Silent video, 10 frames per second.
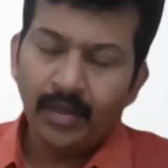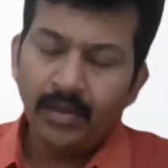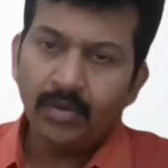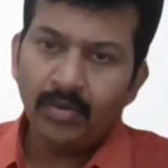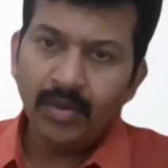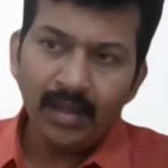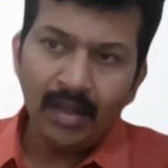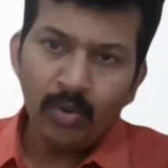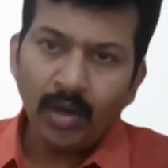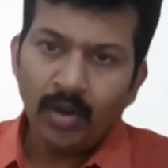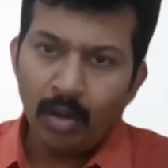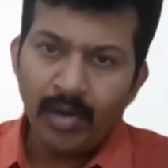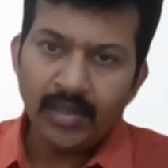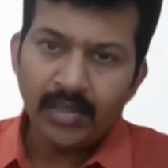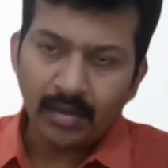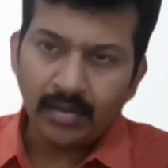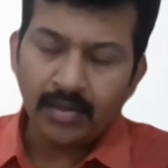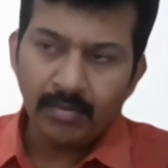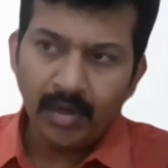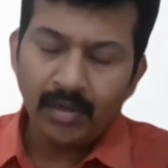So these are the commonest cause.
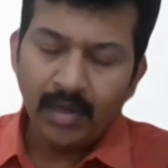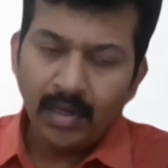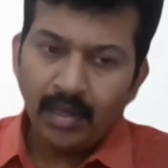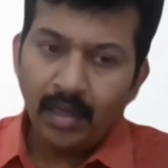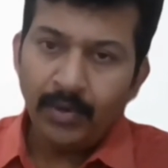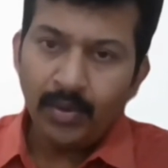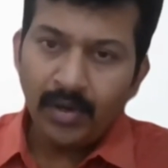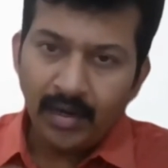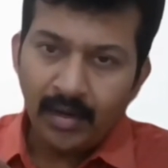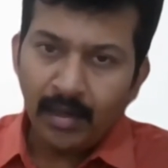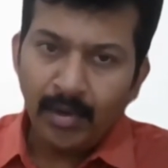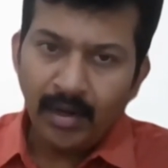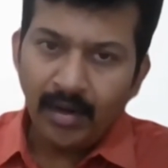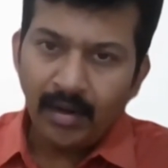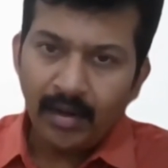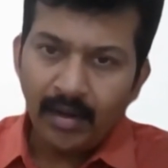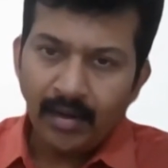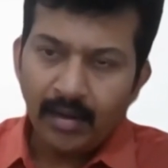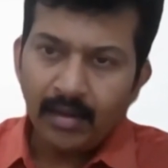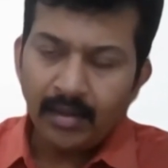But if you treat it immediately,
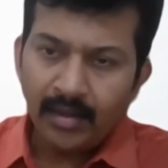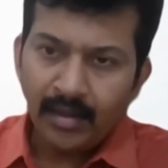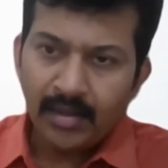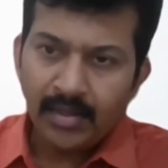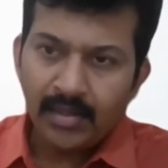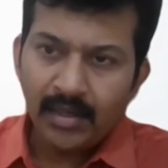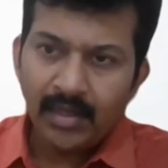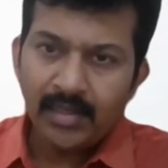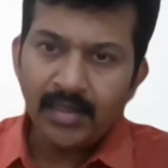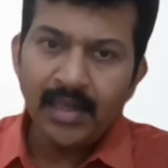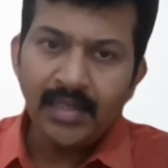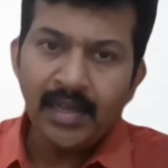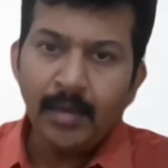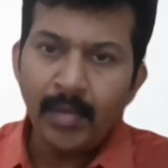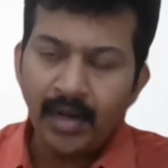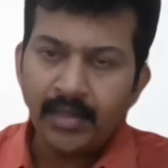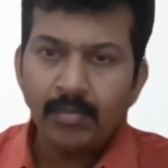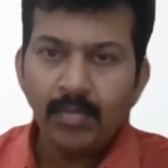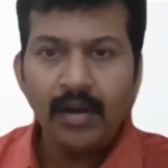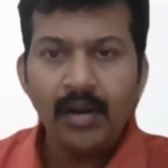the thing is, it is easily
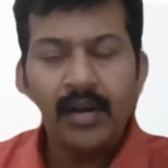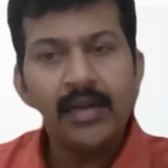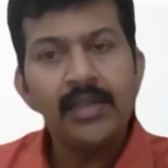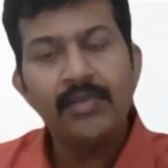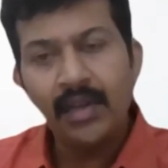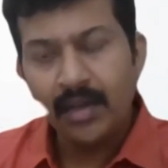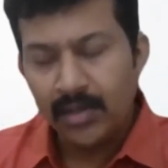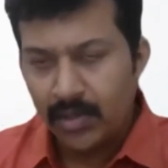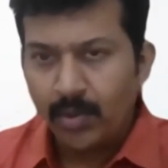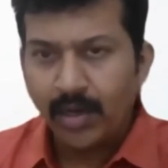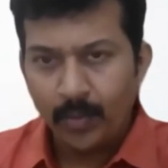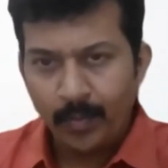manageable and it is very conservative.